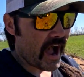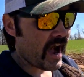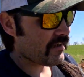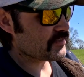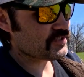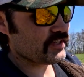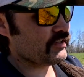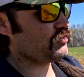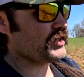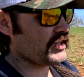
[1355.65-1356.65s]
Obviously,
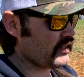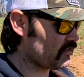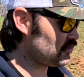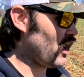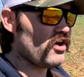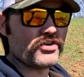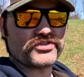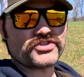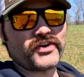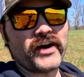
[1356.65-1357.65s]
if we get a
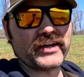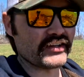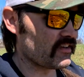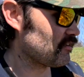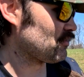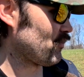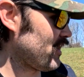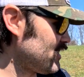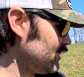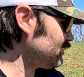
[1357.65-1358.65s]
toad strangler of a
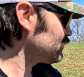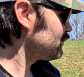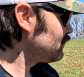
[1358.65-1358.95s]
rain,